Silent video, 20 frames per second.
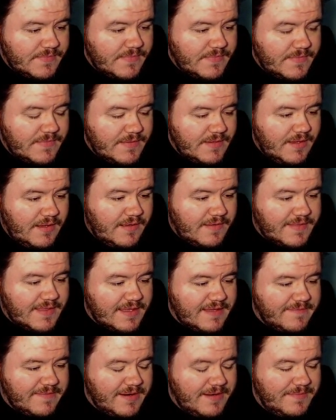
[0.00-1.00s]
Oh, thank
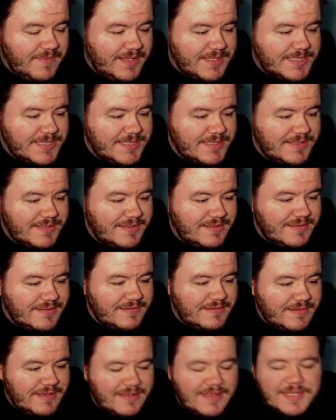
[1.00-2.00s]
you very much.
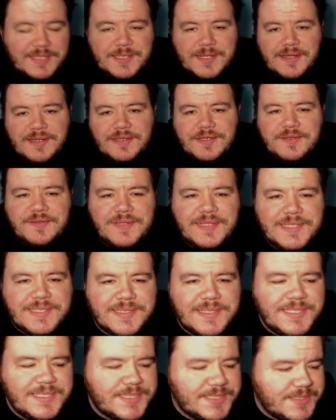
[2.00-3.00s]
I like trying to do
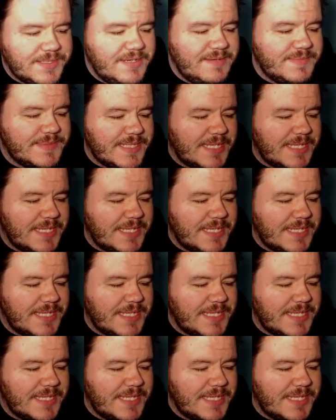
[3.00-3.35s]
these streams.